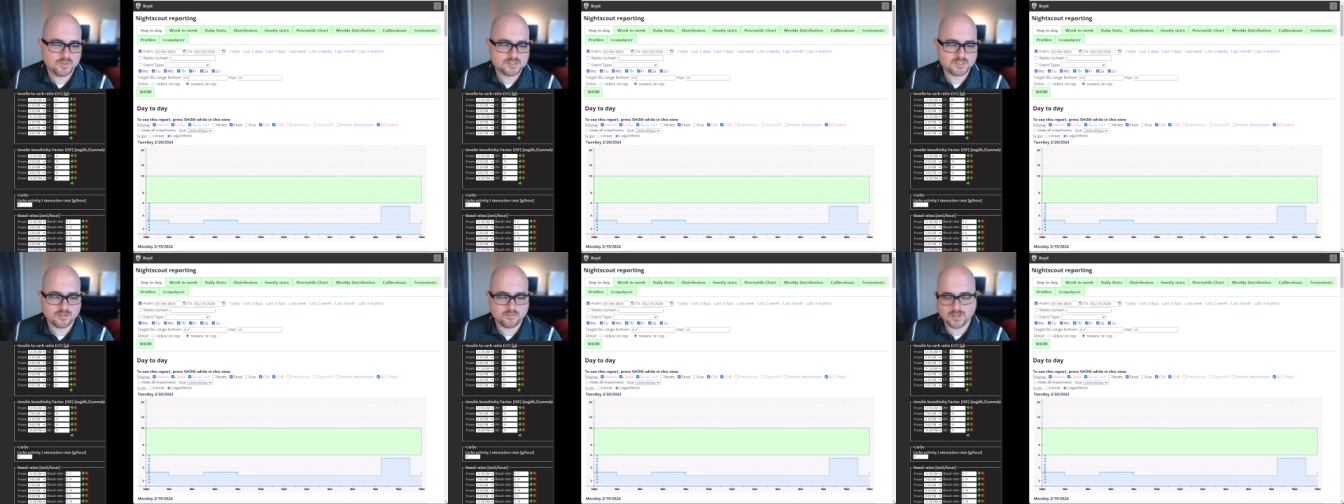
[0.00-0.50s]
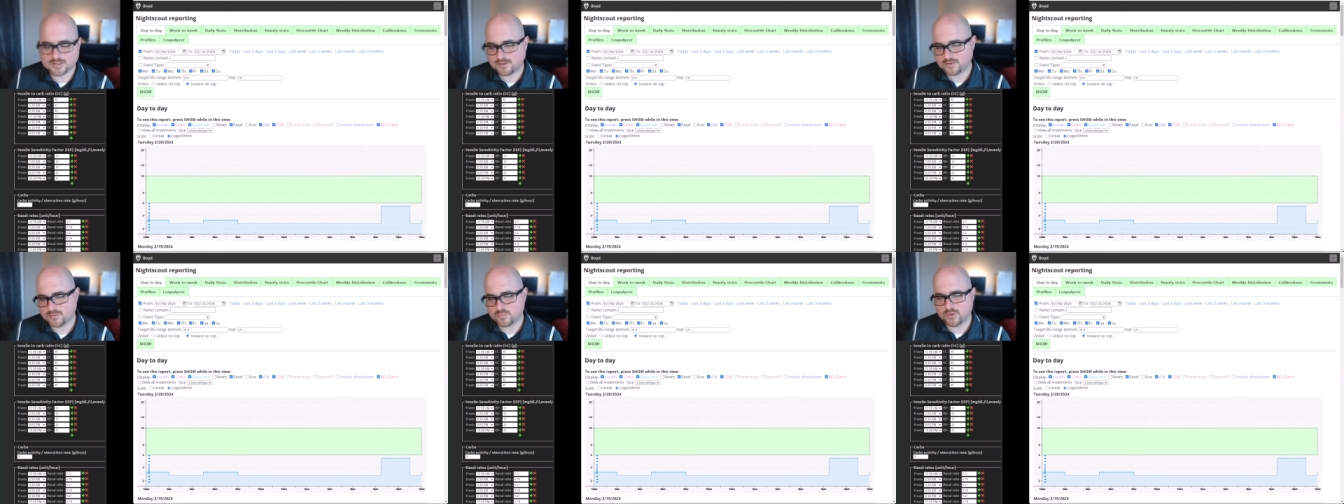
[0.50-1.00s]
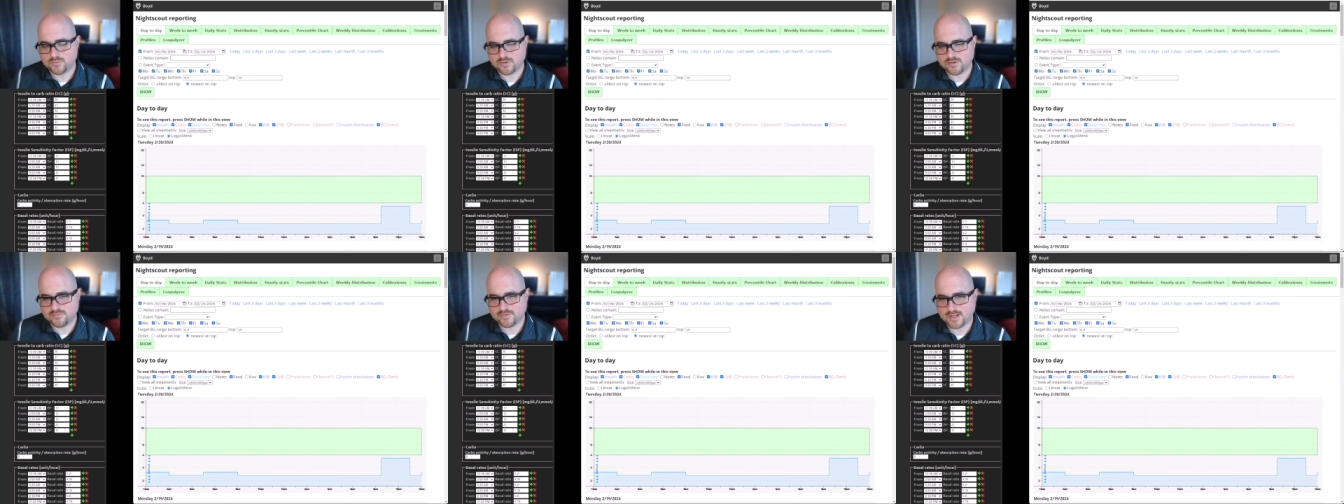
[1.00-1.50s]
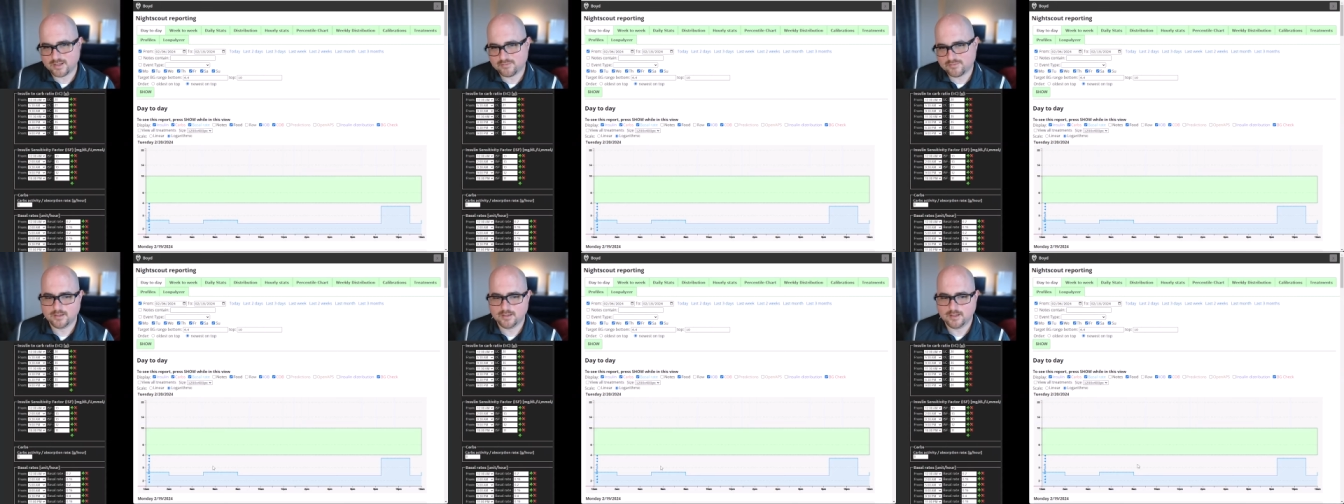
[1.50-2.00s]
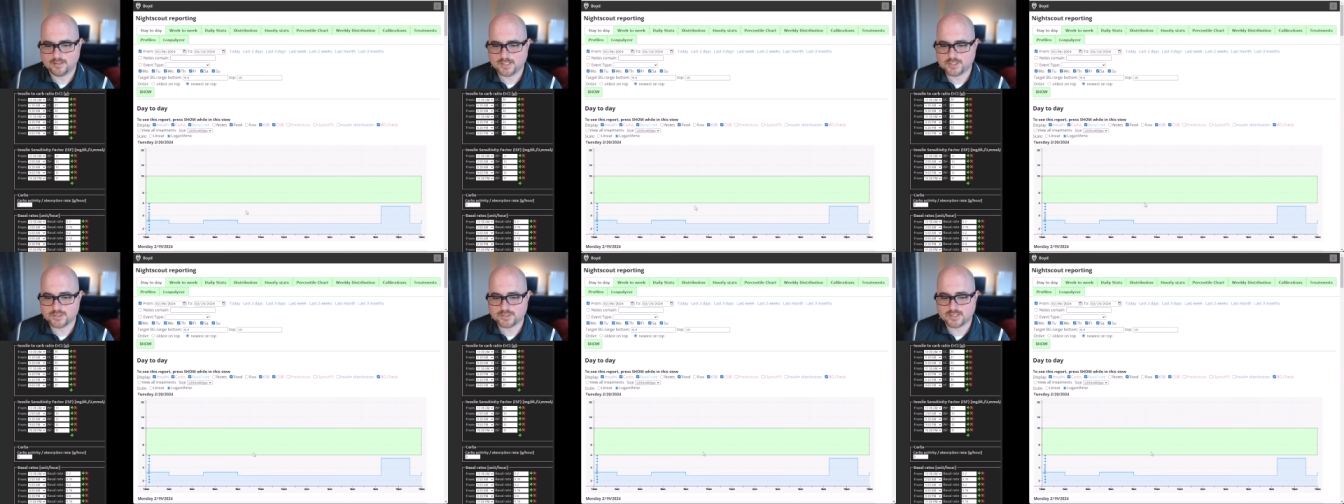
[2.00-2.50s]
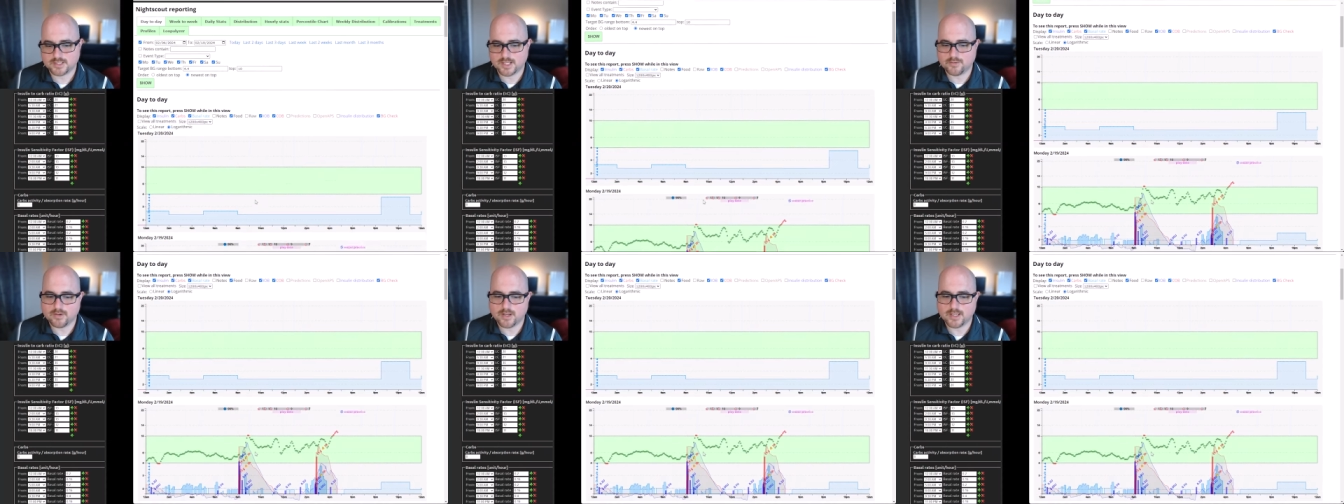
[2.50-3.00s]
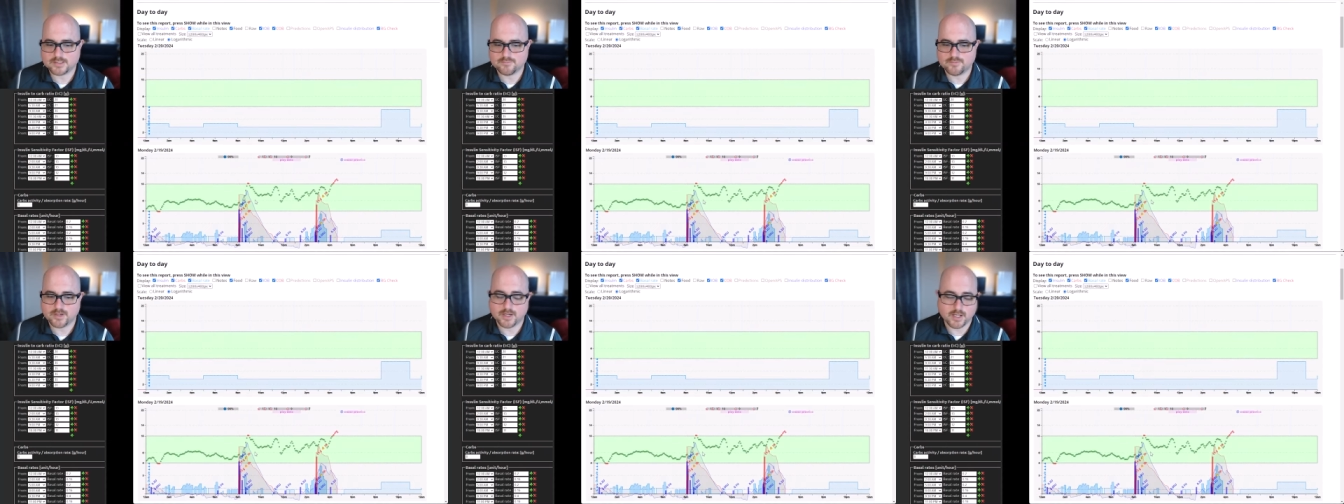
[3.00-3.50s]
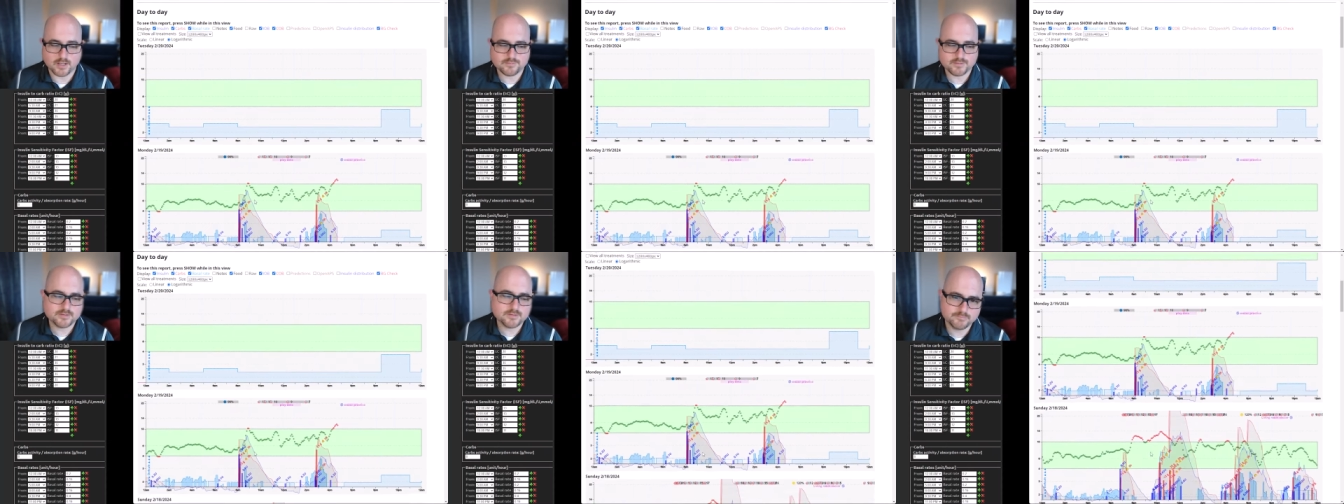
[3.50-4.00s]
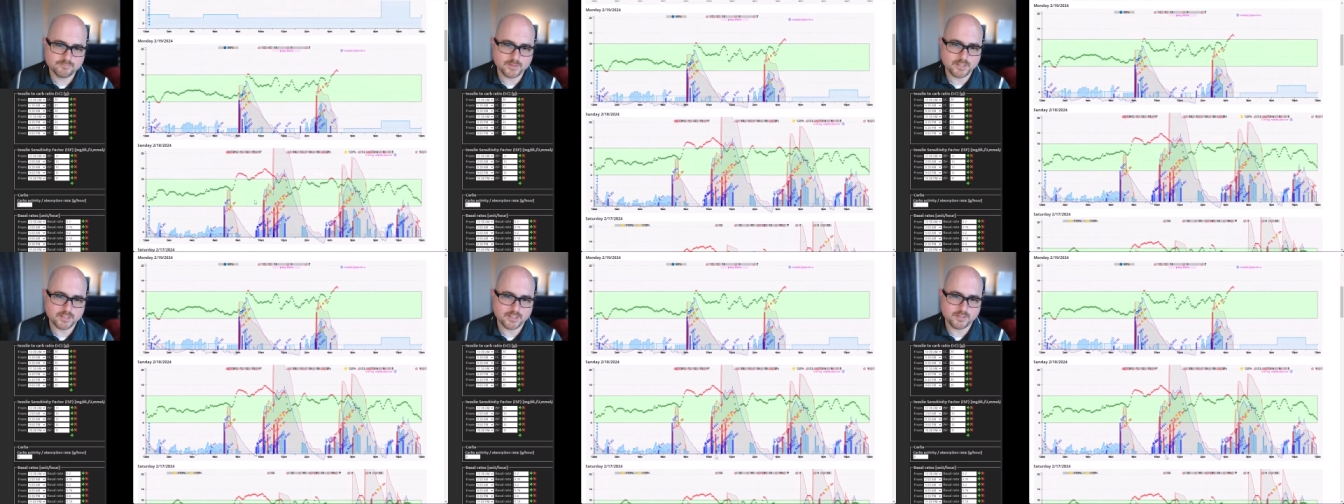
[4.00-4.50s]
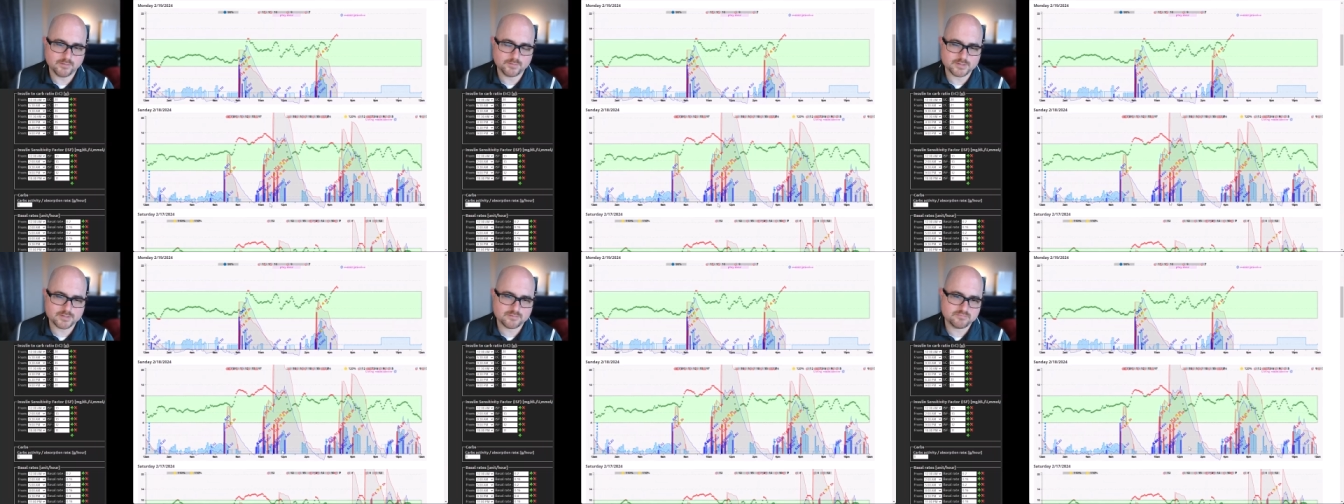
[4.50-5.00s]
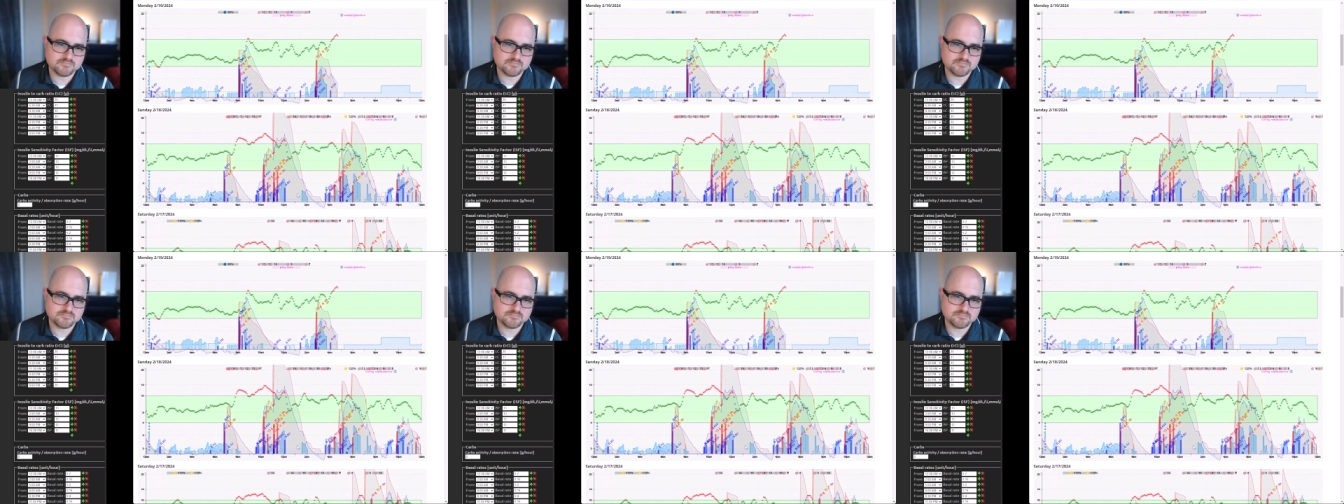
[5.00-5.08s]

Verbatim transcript: needs to go back down to 0.15, unless you're seeing that rise very often. But it was,